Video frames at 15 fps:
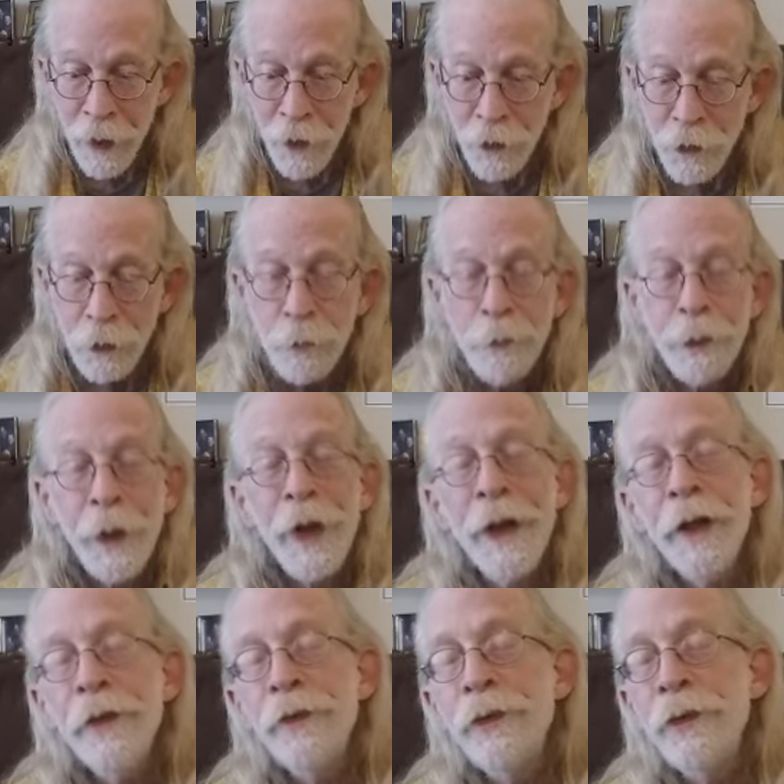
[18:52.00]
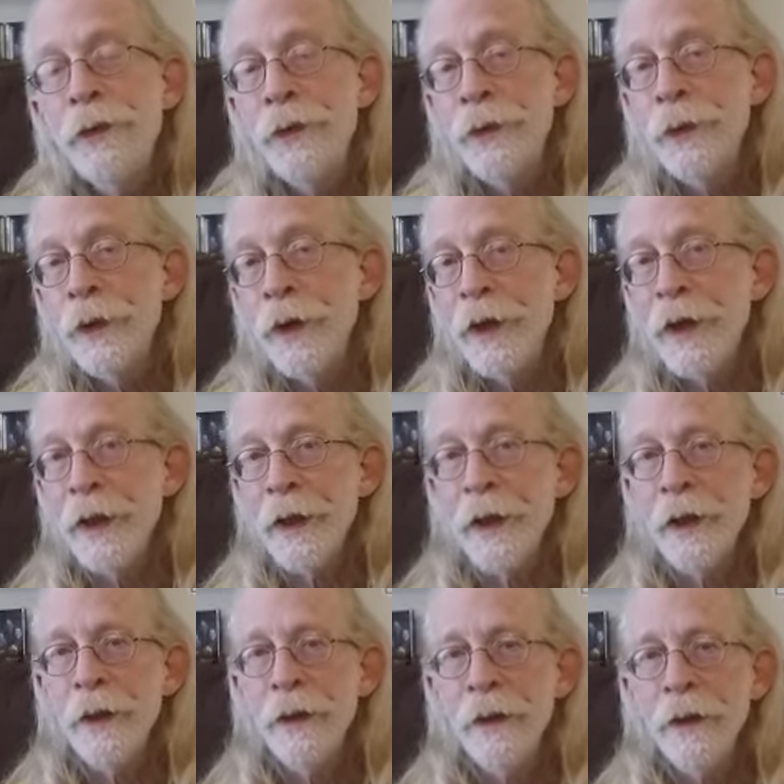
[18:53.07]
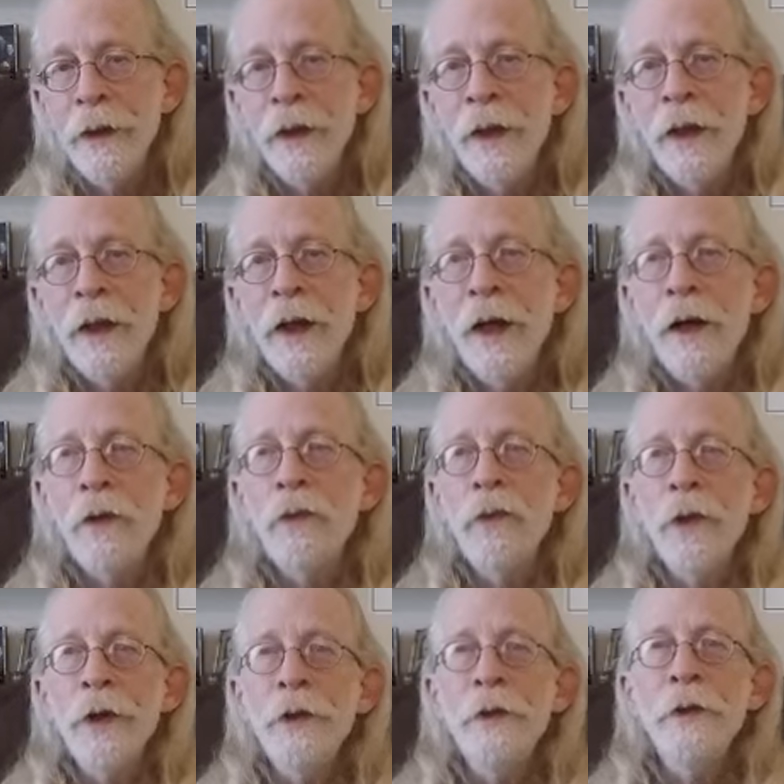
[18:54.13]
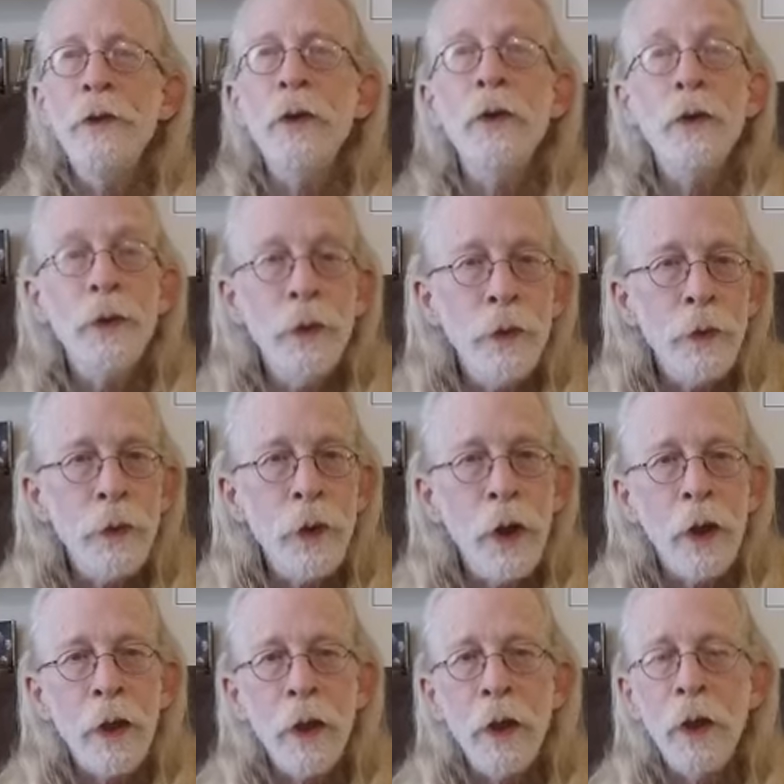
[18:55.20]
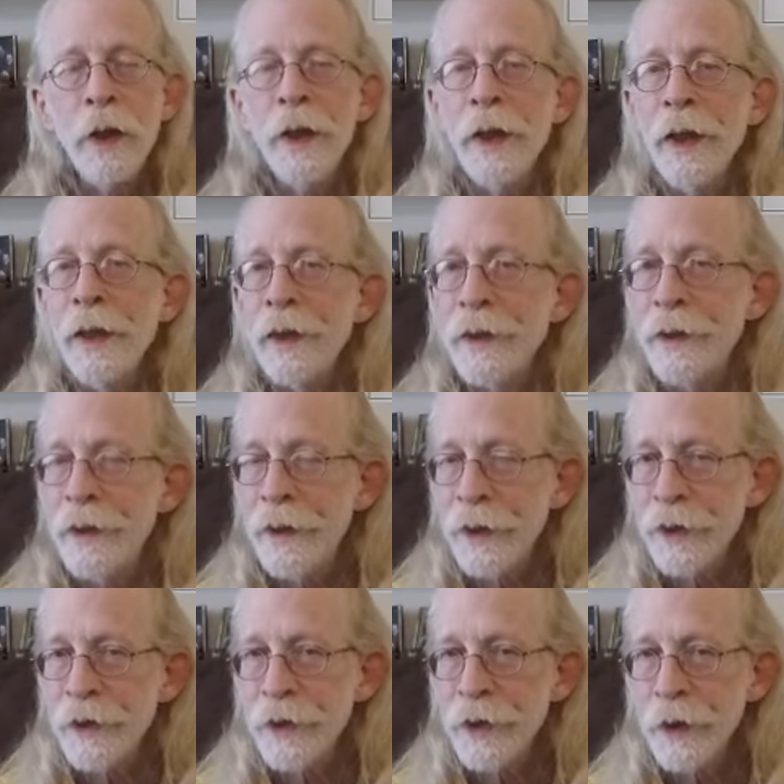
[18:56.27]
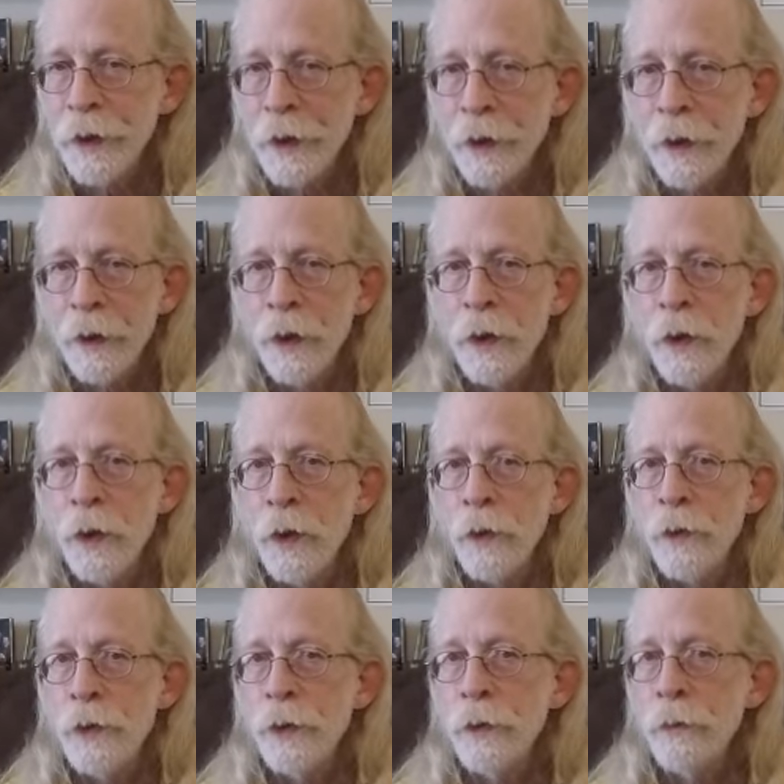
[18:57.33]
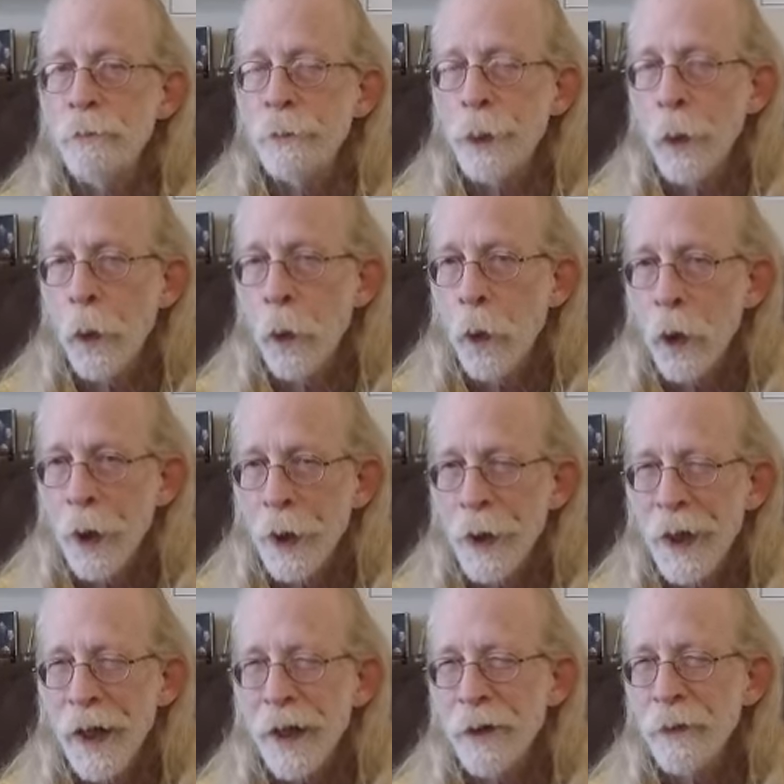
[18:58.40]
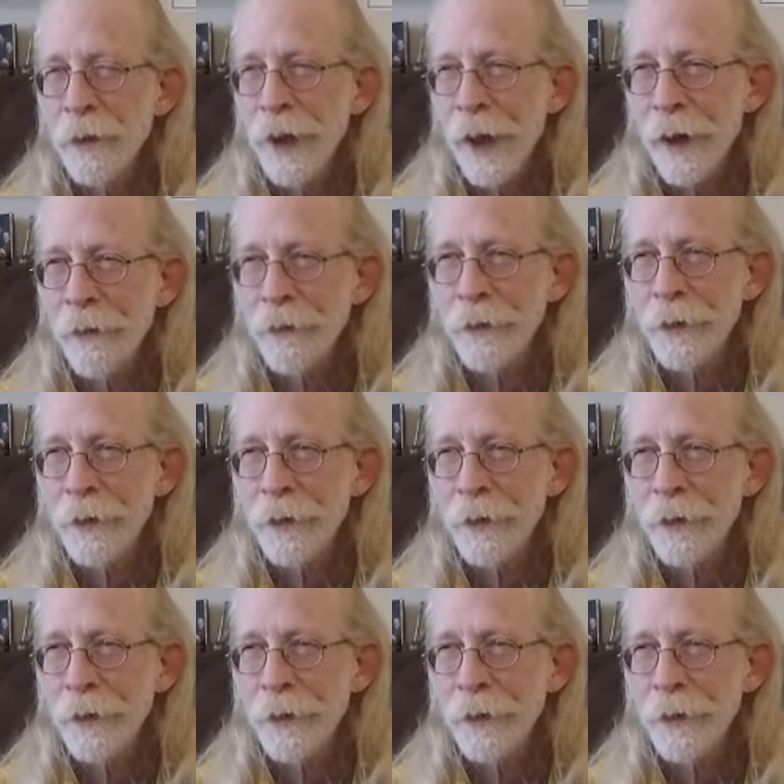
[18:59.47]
to break free of what you you are calling an addiction to porn, and we have